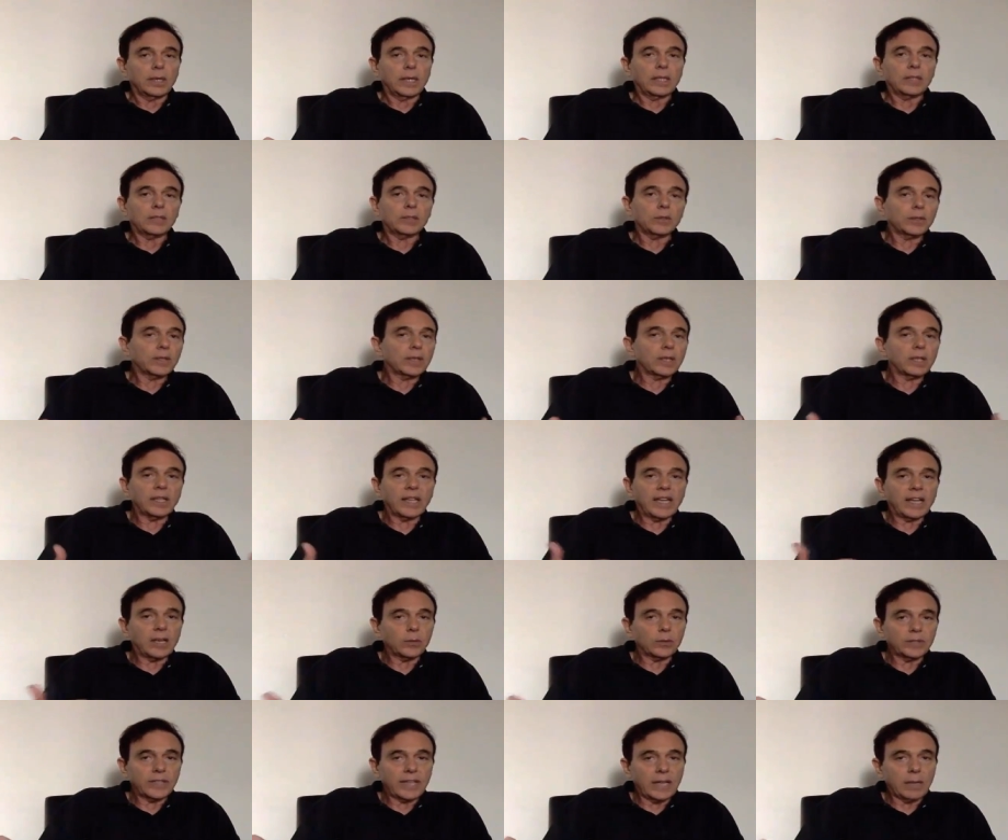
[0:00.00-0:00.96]
And so the
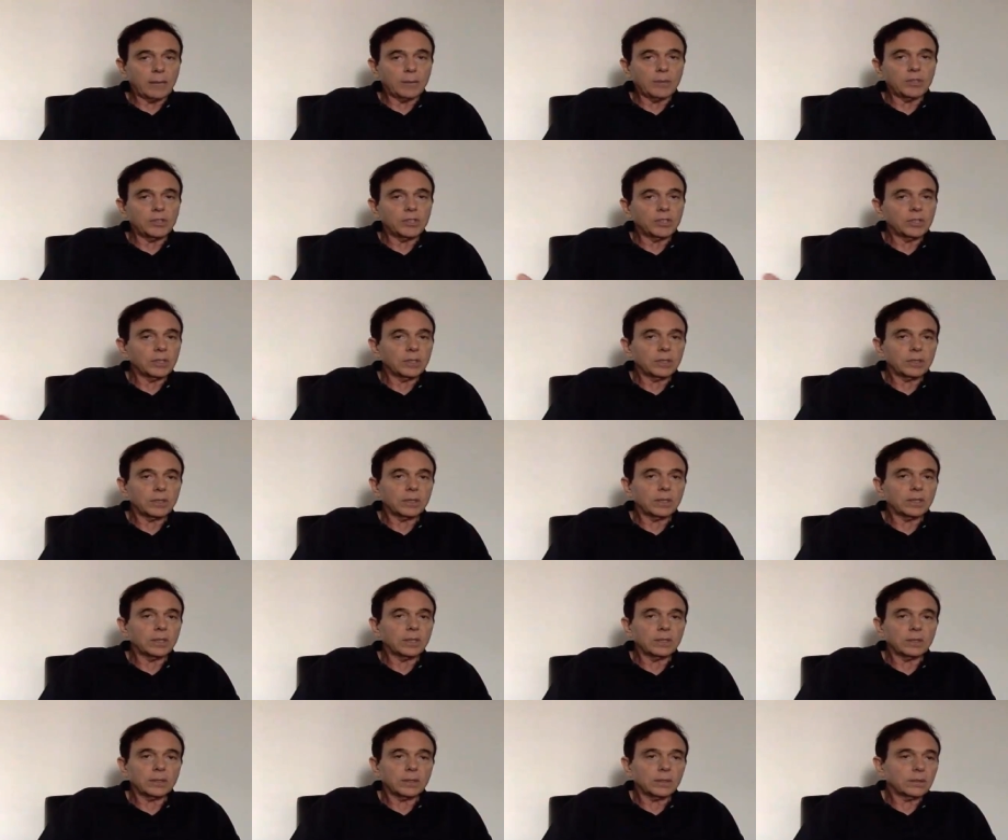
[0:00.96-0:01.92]
collateral damage is,
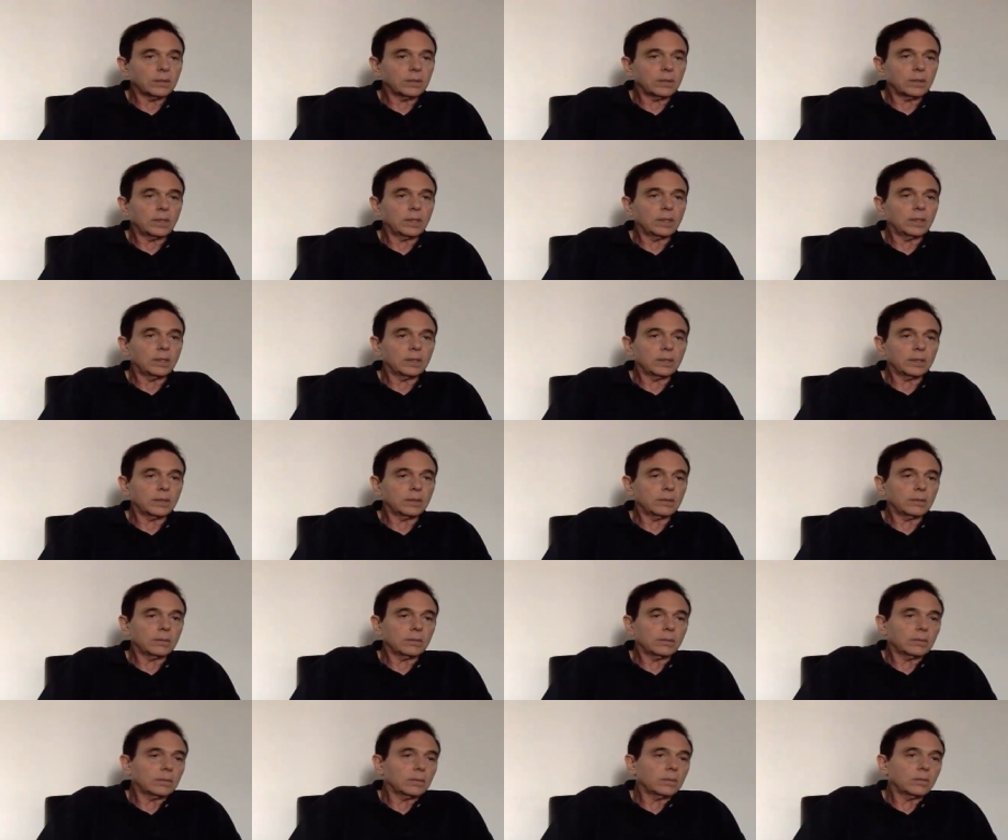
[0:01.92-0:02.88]
is,
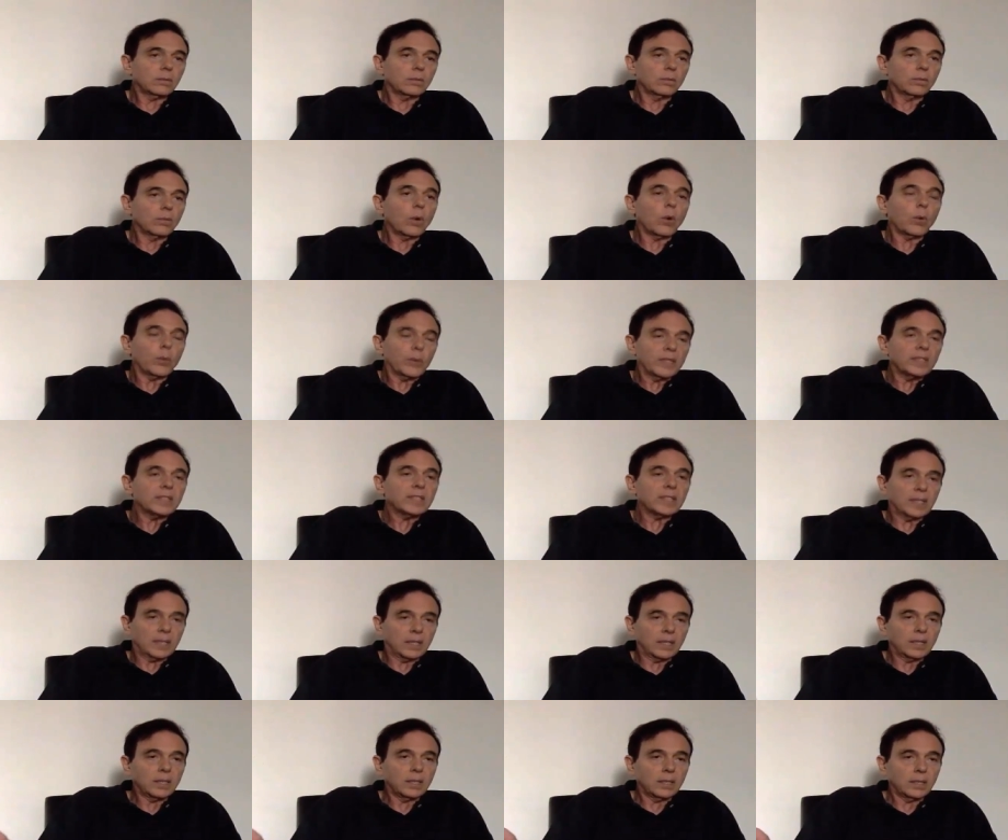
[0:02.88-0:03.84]
is what we
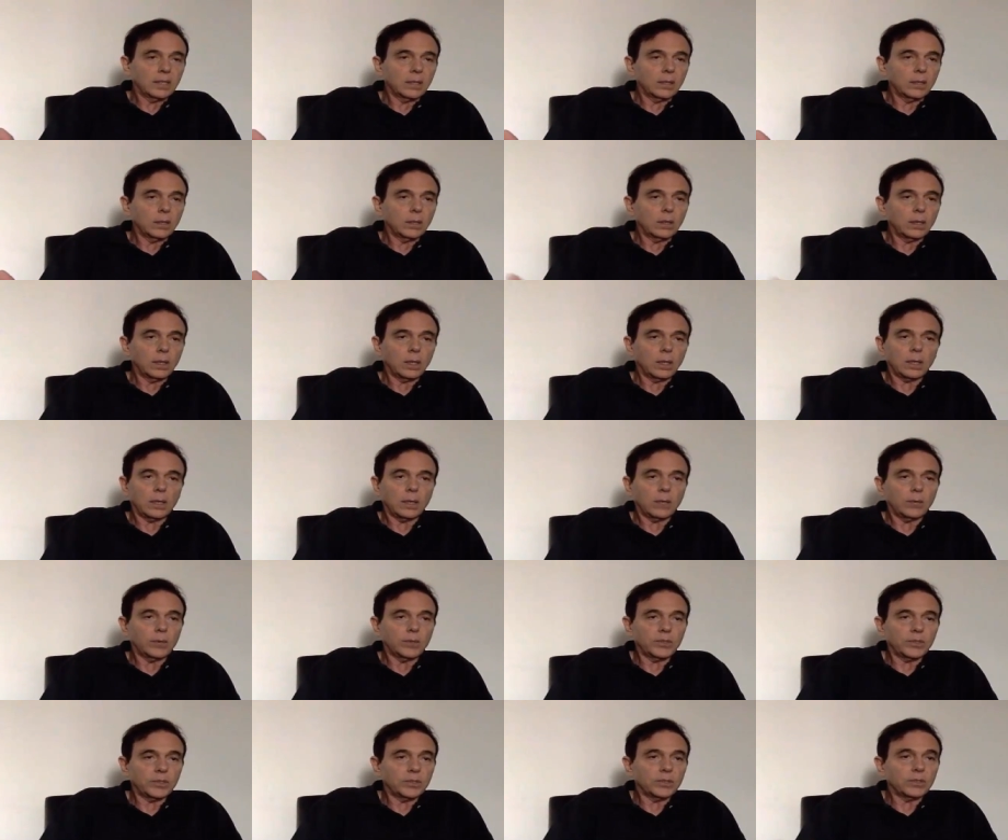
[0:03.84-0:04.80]
see, uh,
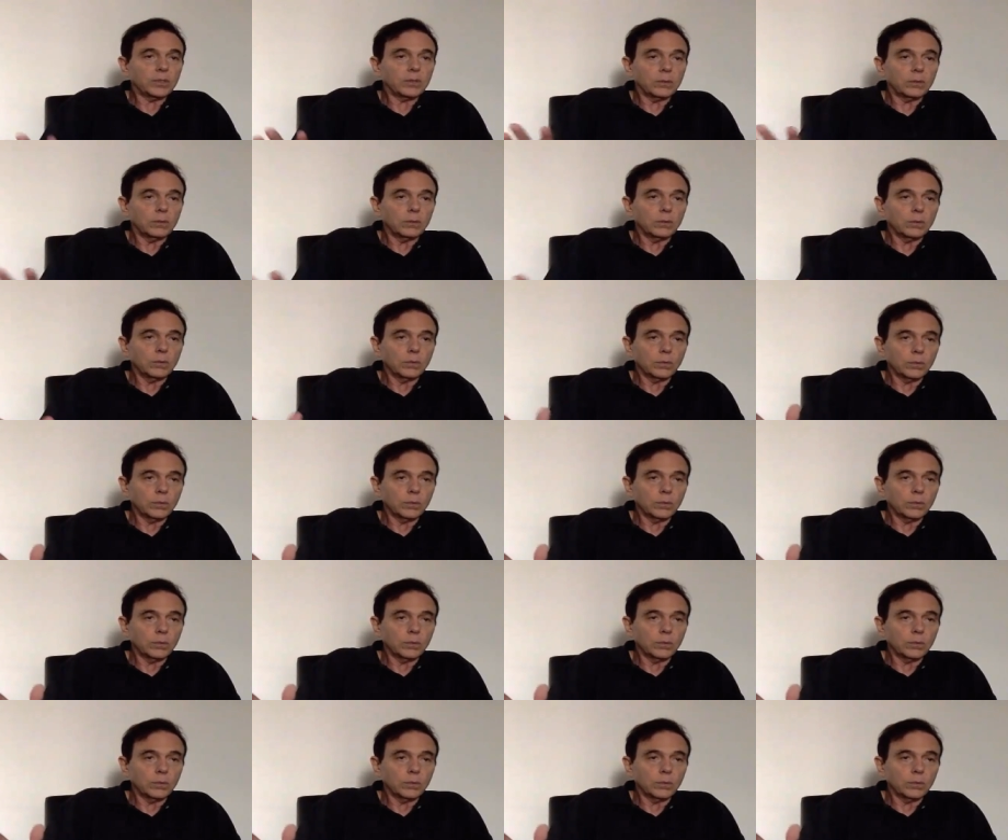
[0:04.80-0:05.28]
which is